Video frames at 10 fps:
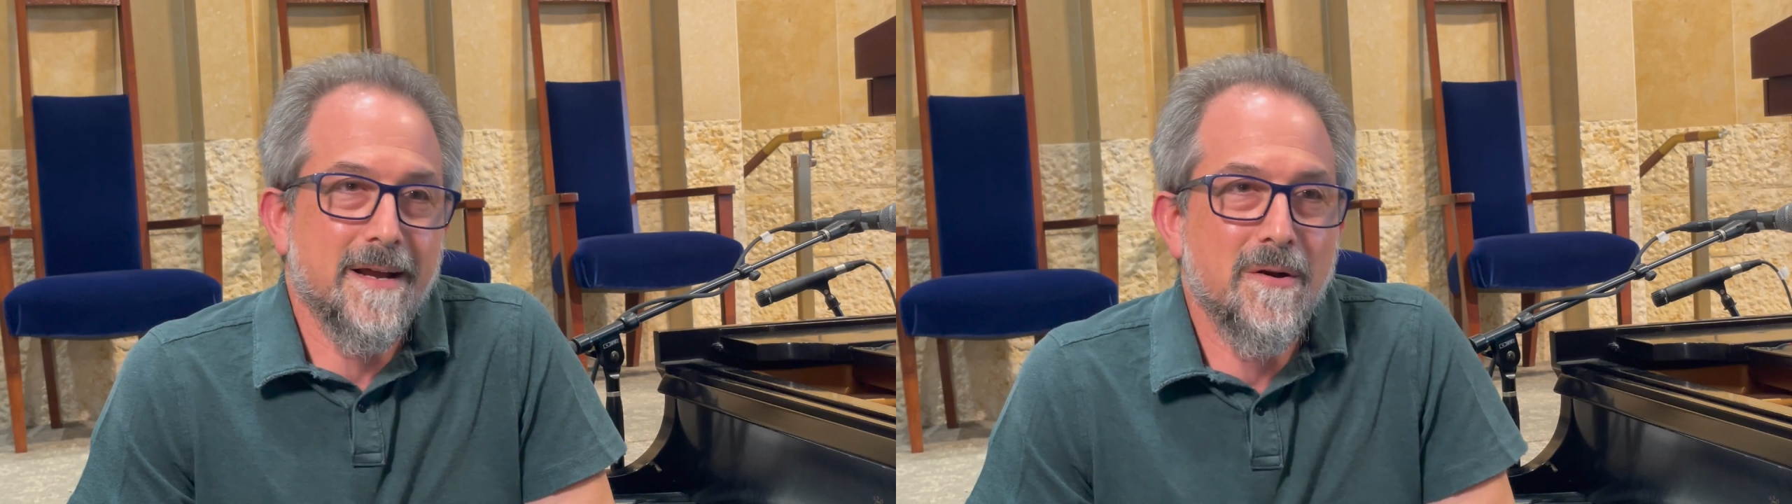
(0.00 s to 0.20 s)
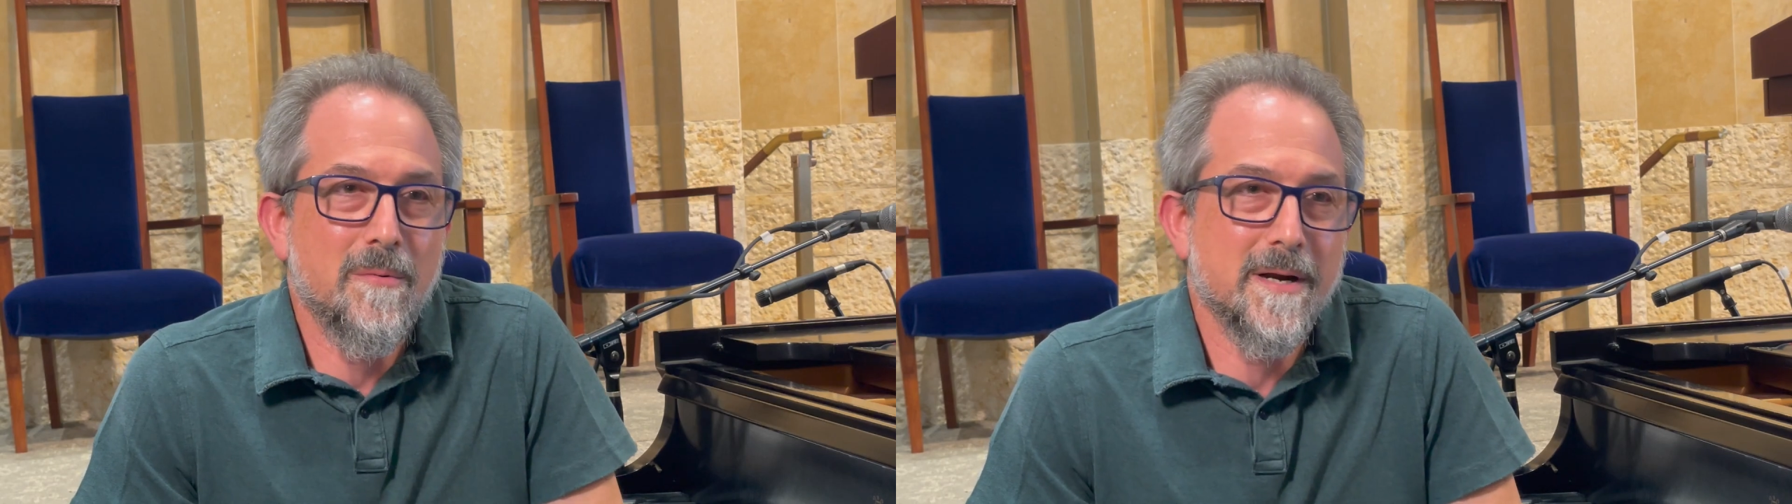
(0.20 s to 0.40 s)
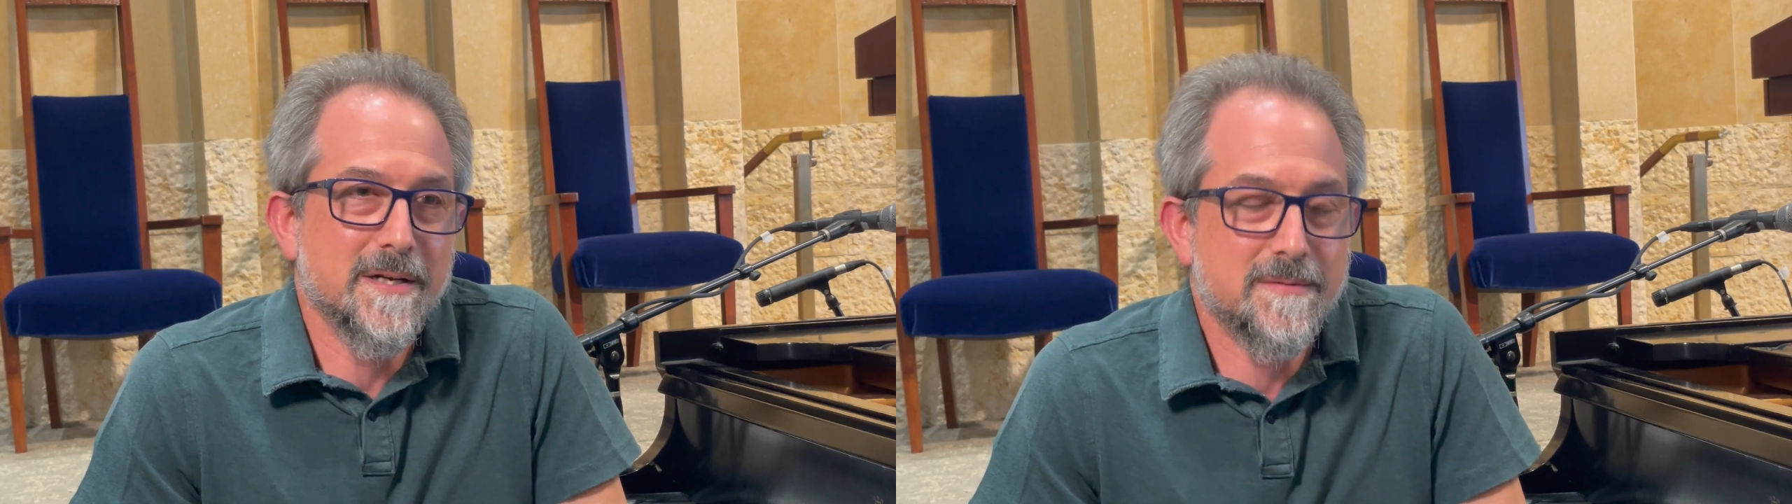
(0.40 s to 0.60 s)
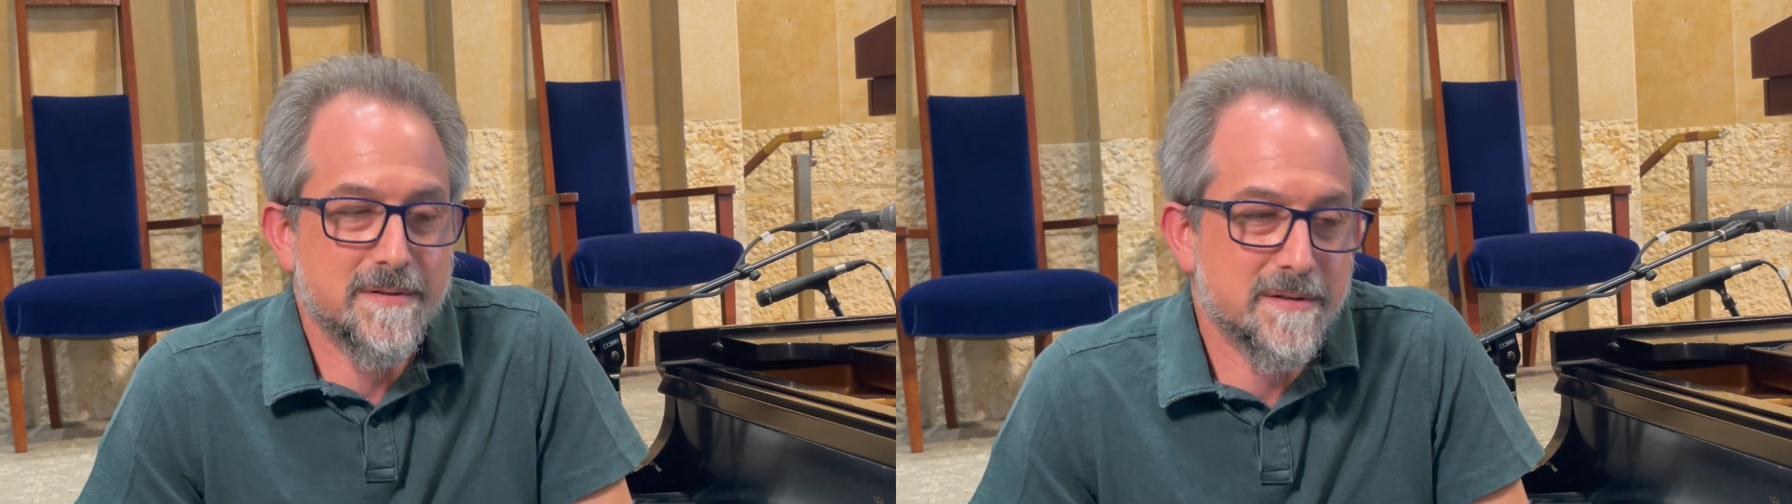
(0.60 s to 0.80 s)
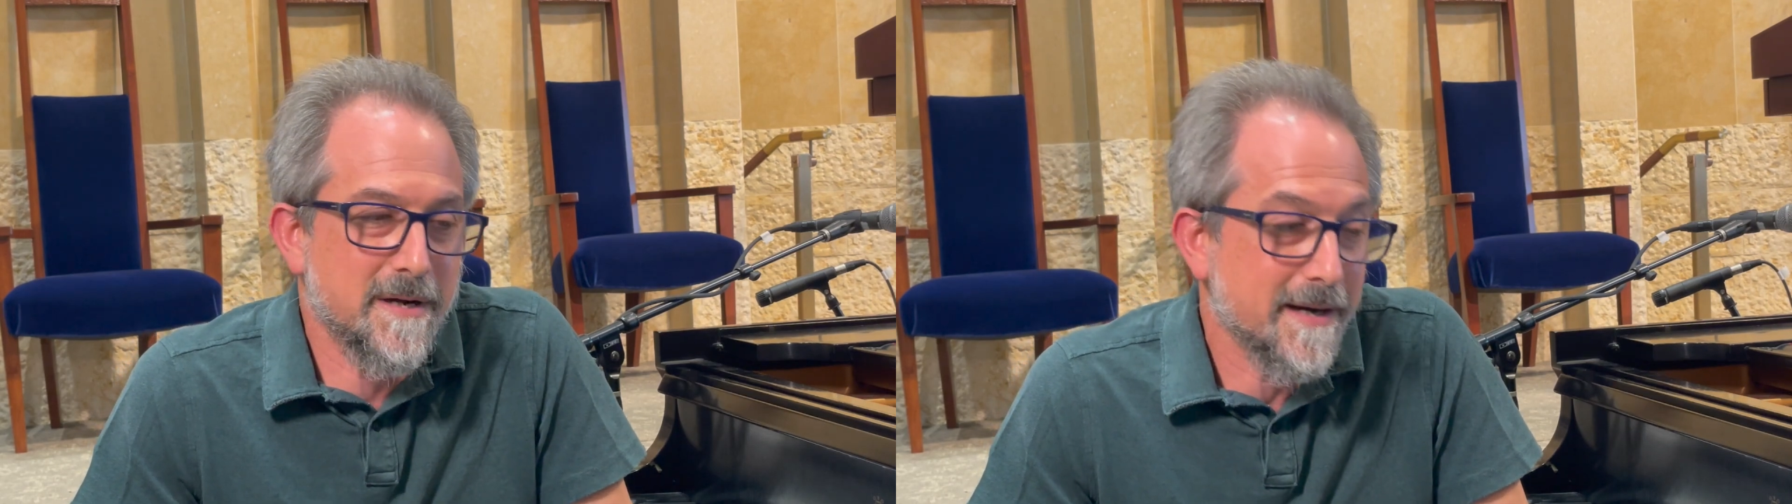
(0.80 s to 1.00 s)
I don't want to
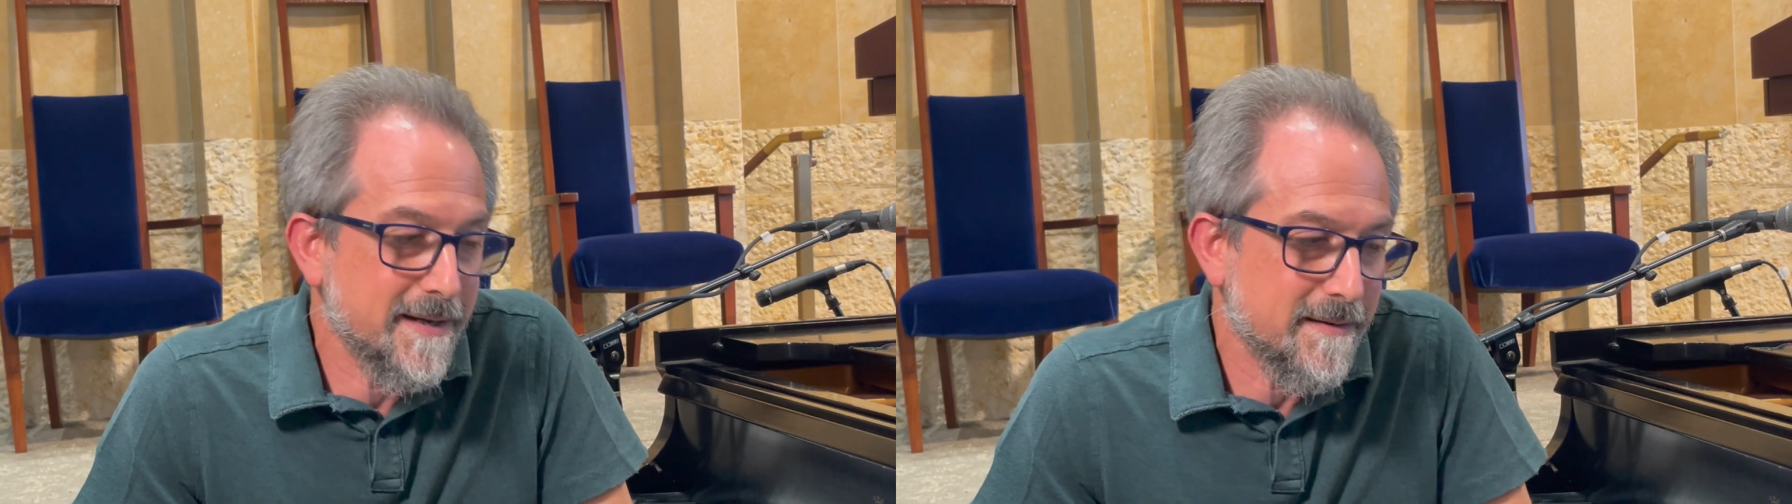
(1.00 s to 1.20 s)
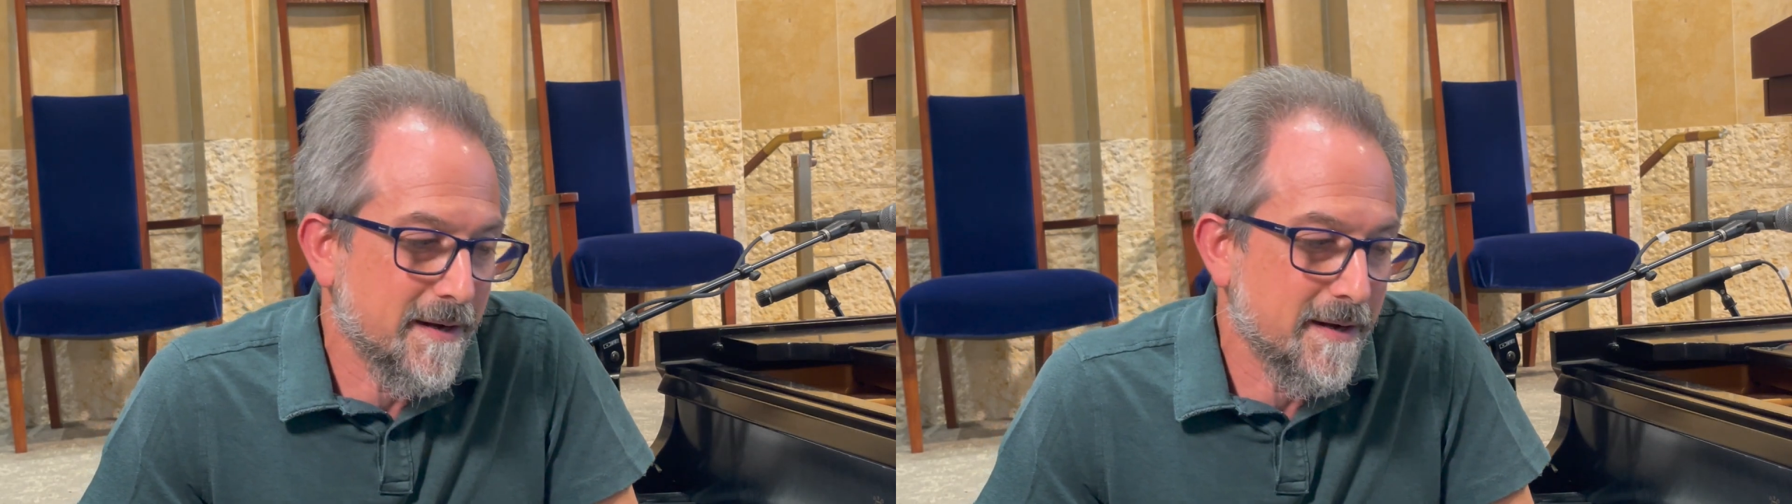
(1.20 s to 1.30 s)
cut it.